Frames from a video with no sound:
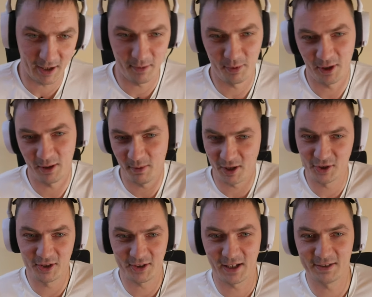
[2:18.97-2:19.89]
I pretty much
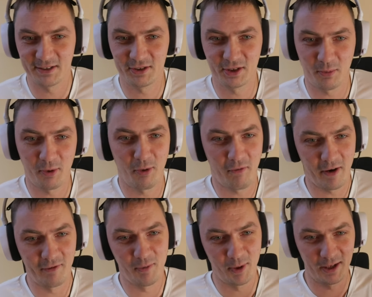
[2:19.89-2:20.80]
discuss this topic with
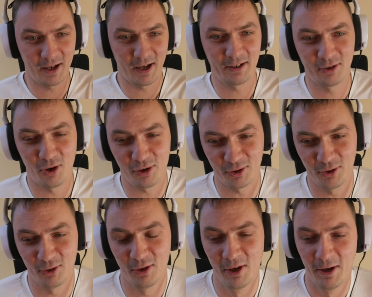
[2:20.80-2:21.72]
everybody I talk
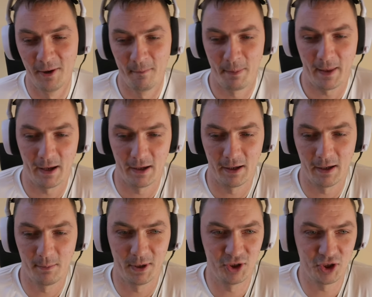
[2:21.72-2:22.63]
to,
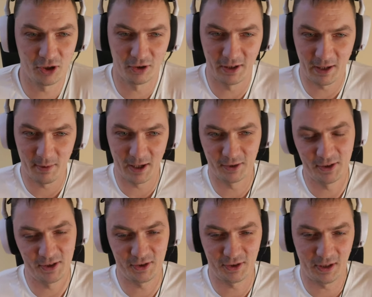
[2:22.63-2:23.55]
but generally about
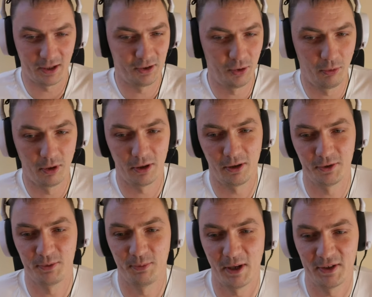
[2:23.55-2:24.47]
this, yeah, two
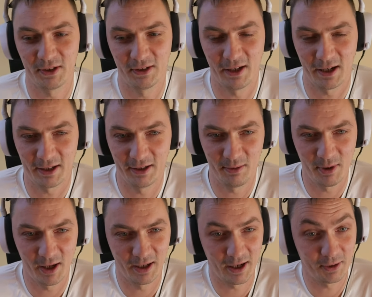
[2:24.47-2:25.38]
worlds basically,
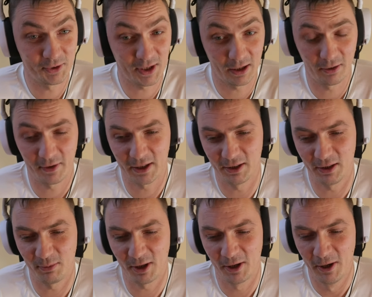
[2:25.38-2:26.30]
academia and outside of
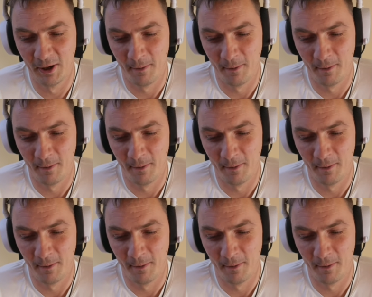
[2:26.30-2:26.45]
academia.